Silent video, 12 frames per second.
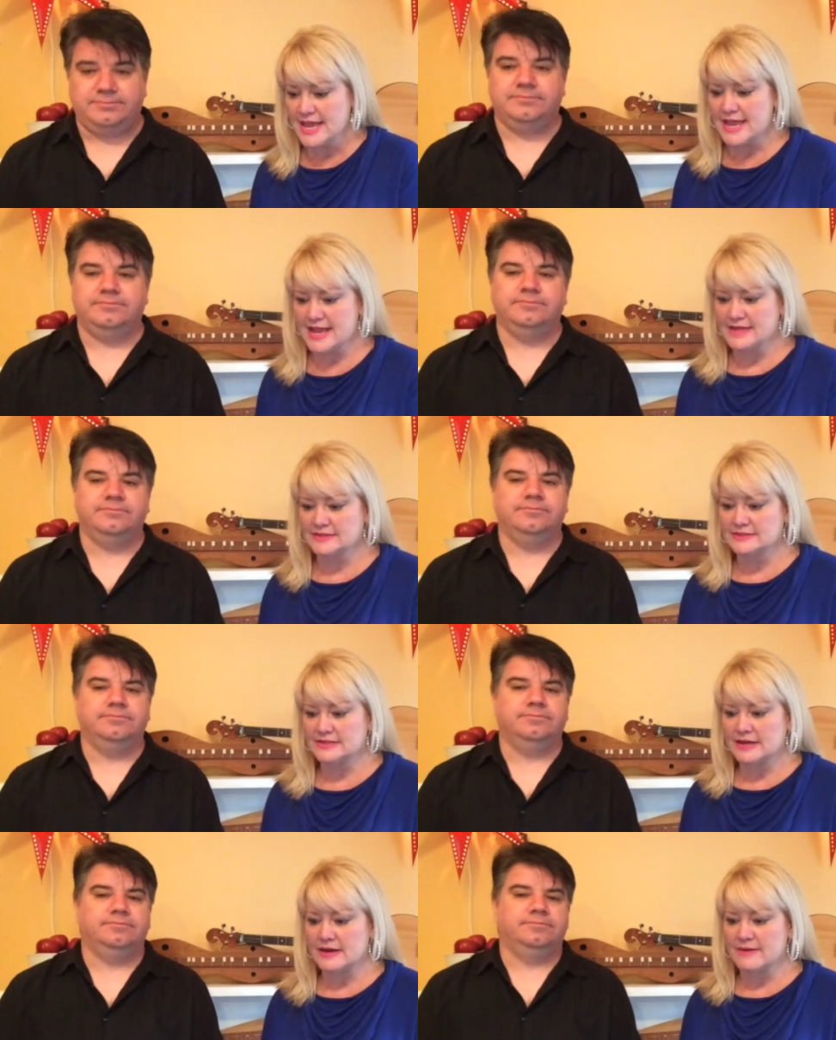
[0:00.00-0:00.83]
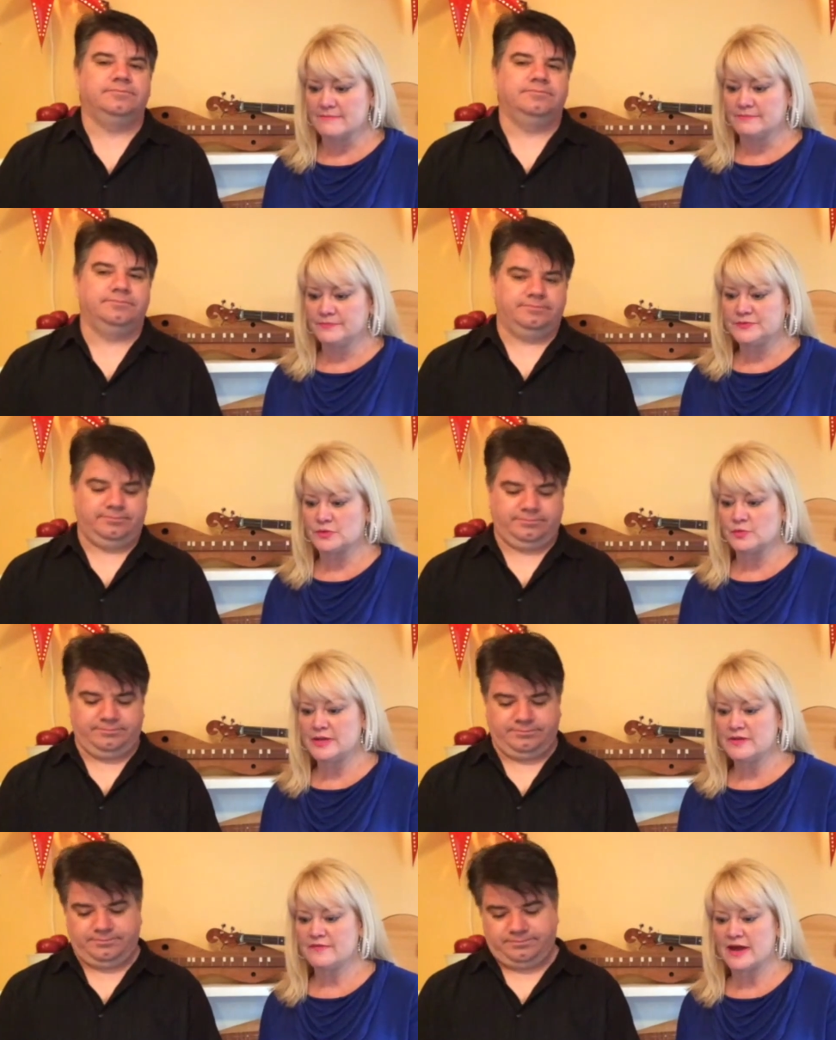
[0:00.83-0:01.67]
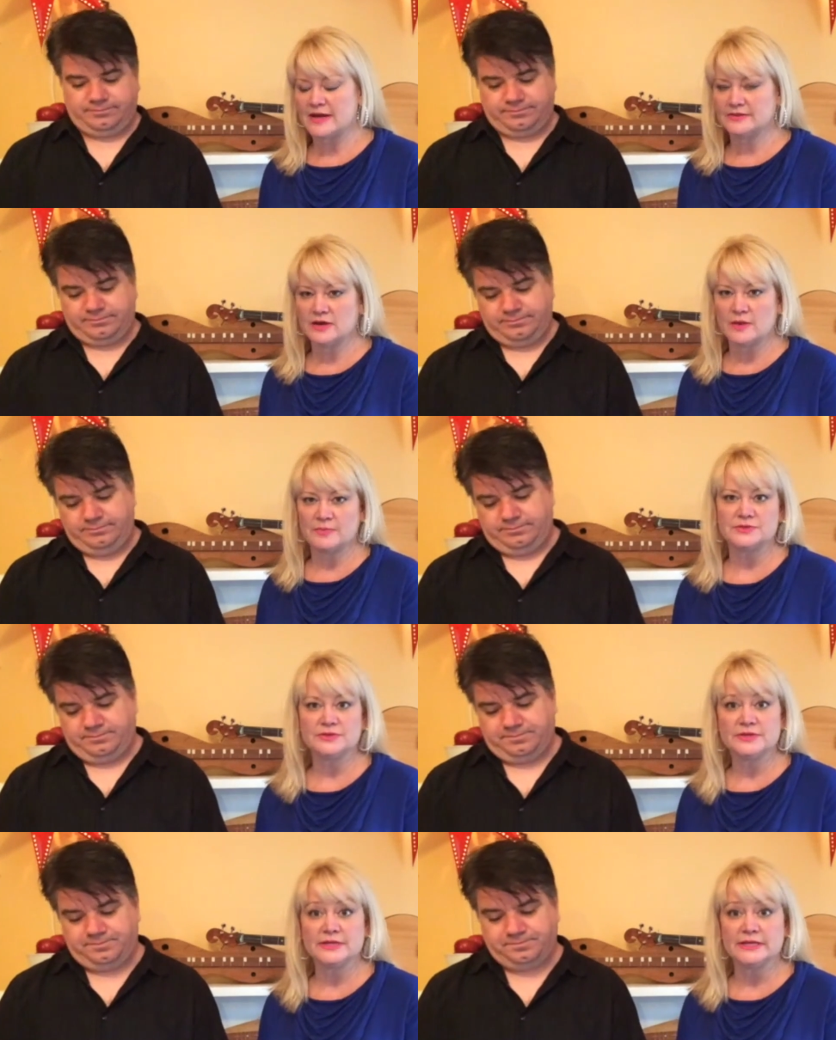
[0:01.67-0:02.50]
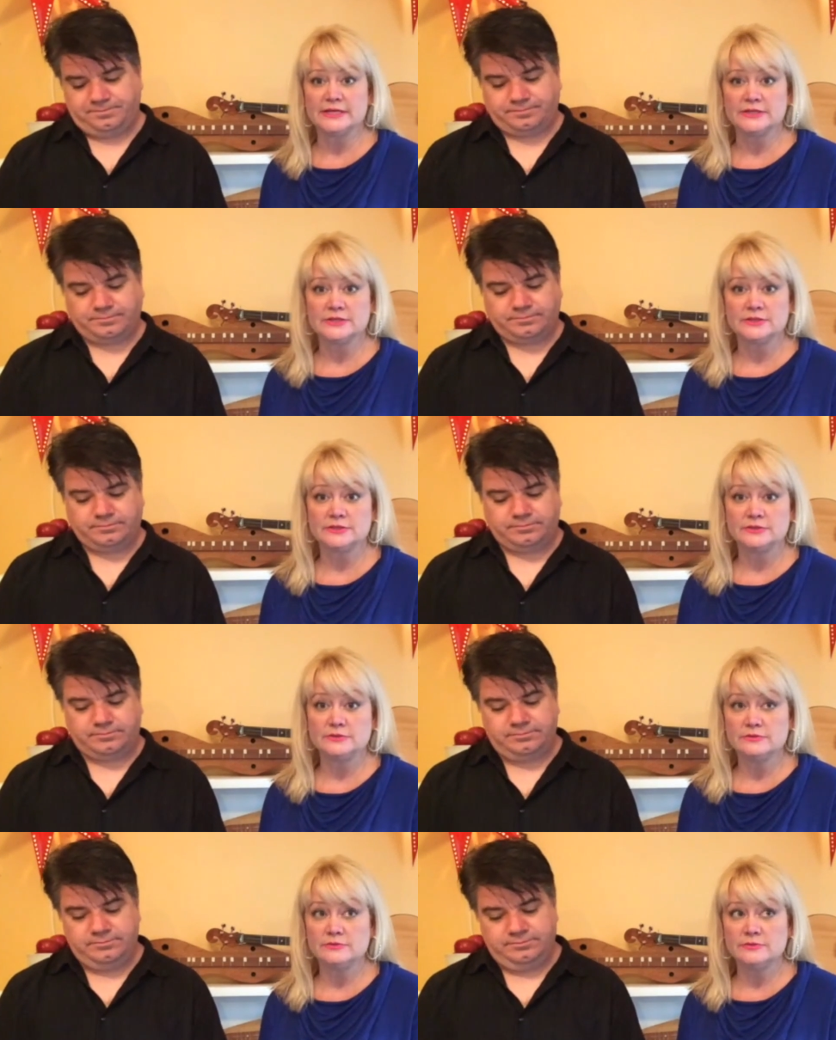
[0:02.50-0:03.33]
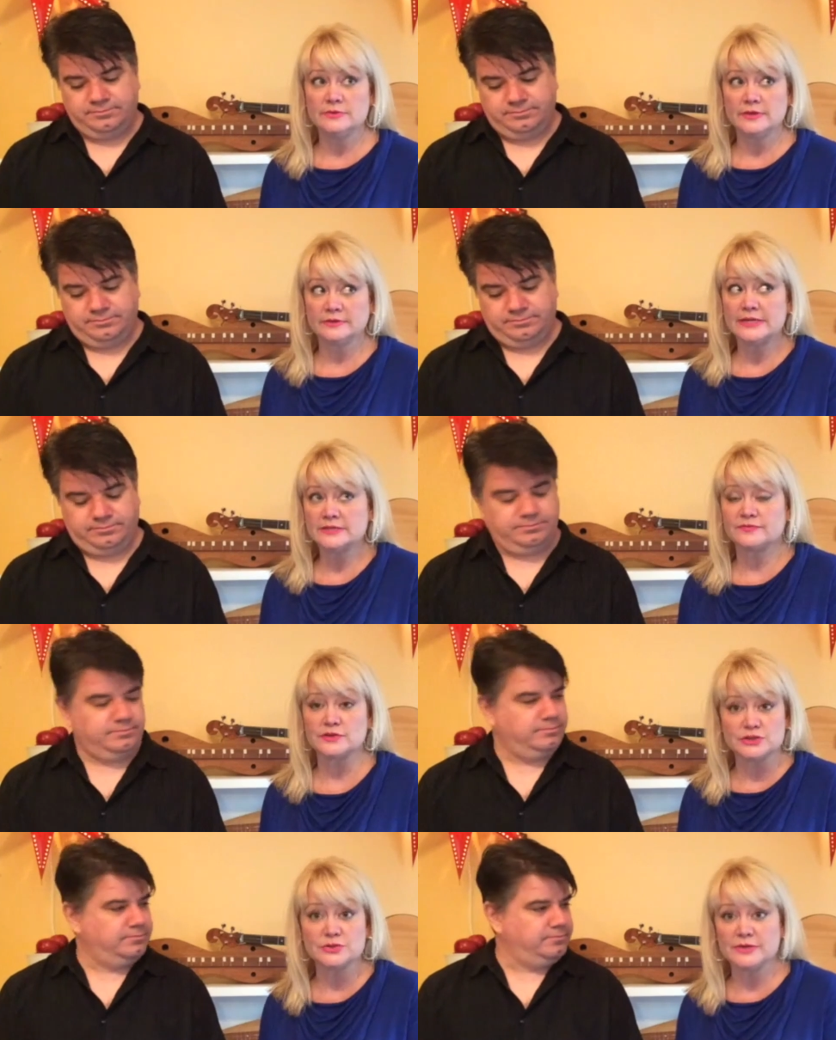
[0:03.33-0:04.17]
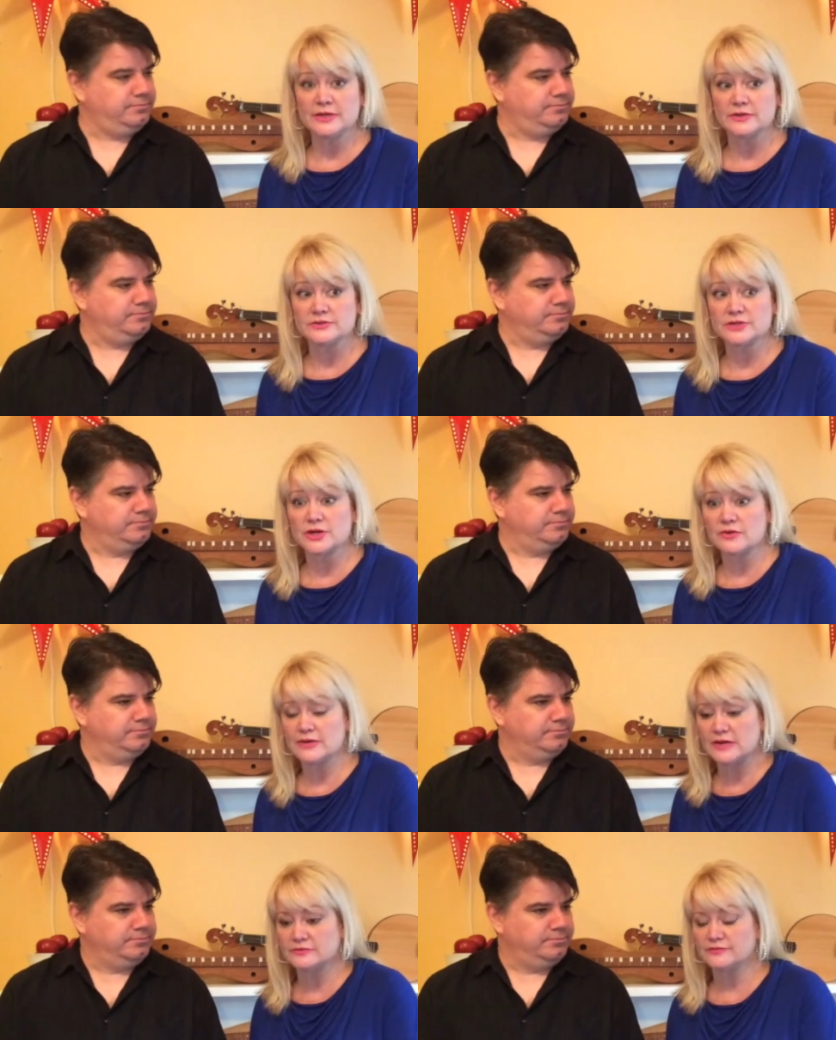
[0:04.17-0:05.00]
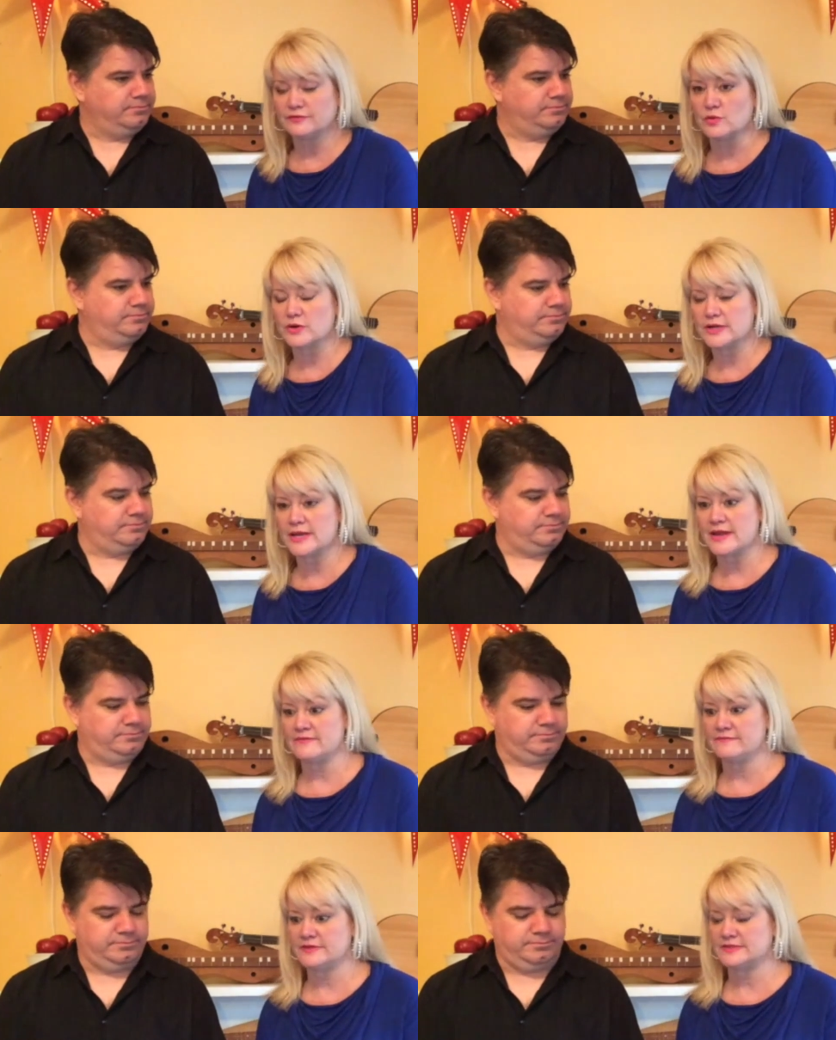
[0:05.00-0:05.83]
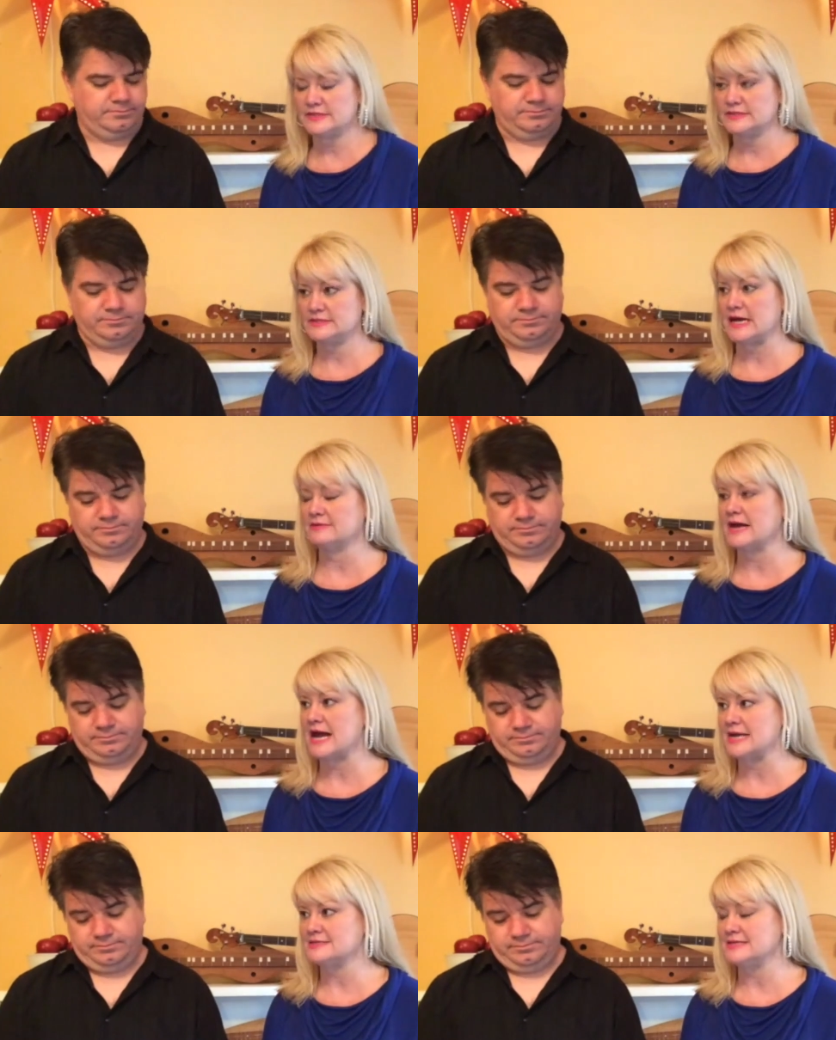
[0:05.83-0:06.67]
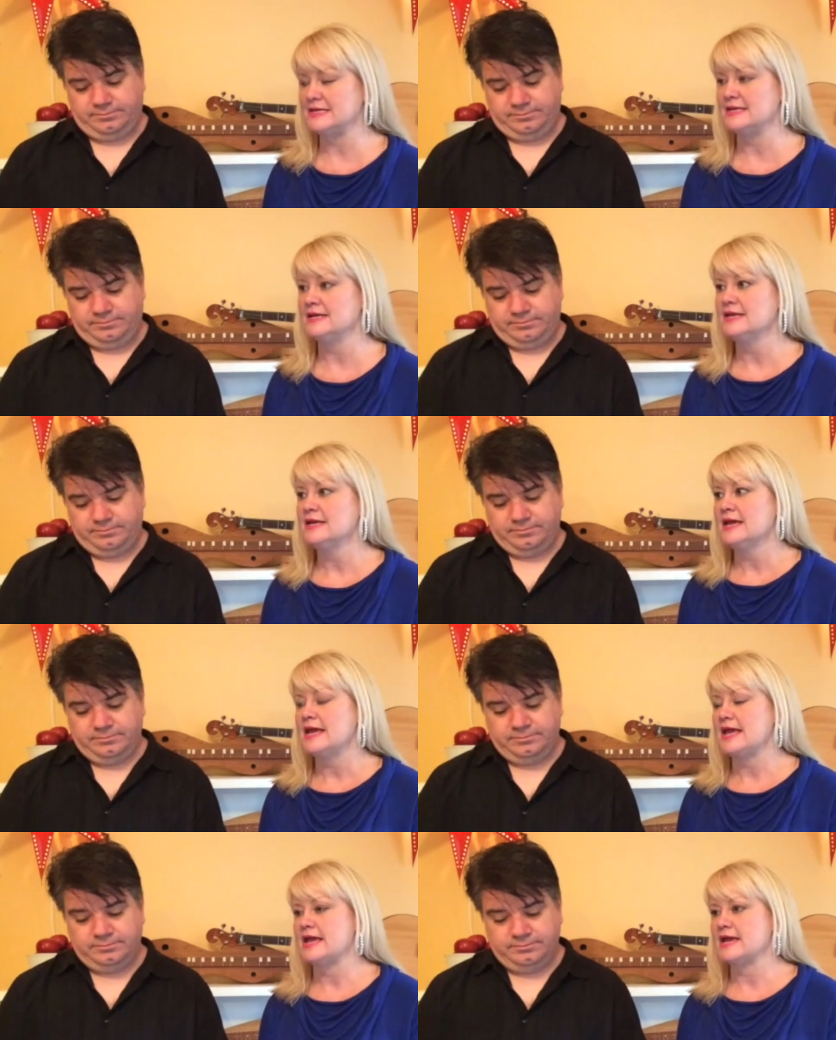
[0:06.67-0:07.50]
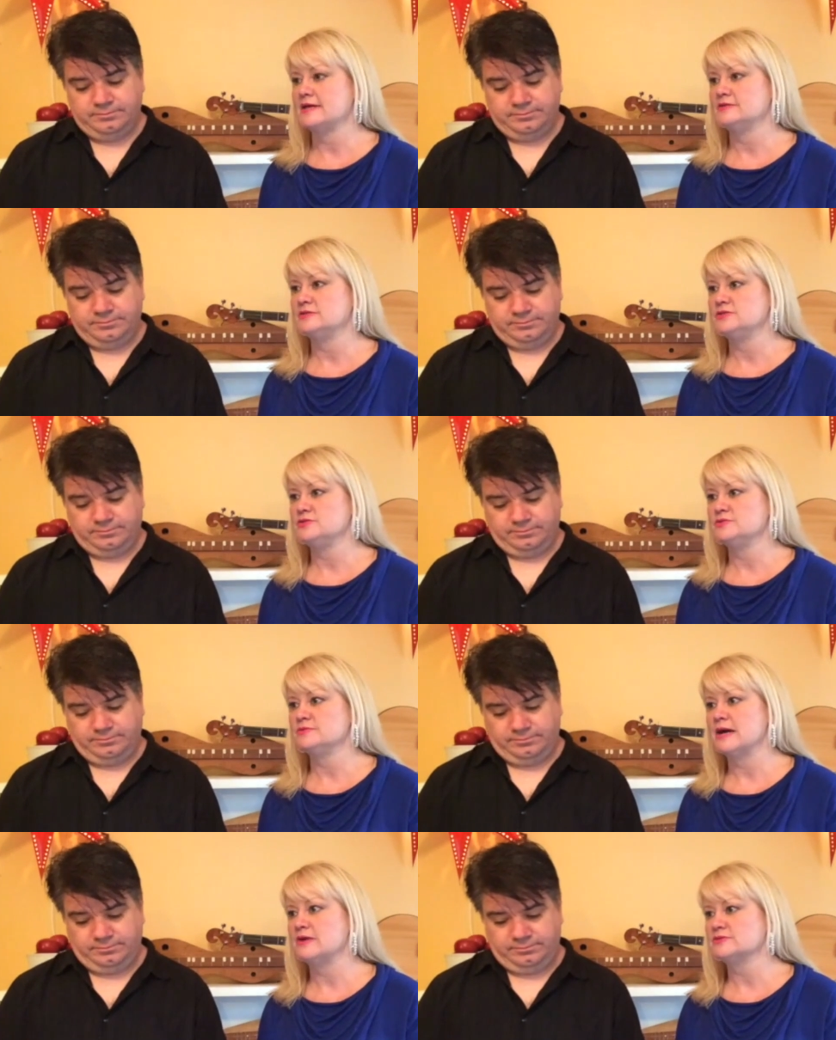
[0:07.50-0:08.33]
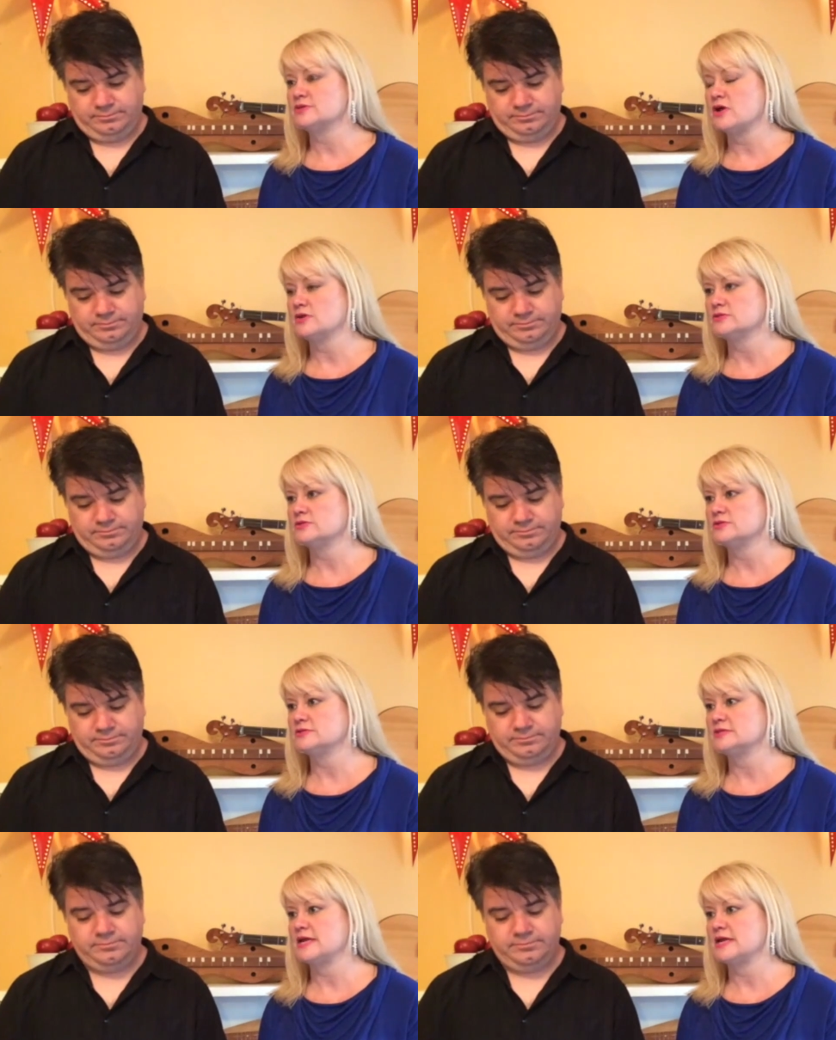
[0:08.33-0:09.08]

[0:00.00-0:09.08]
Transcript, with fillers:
Speaker 1: and um, so we've had the opportunity at least for two years to go down to Florida and visit Tallahassee and do some house concerts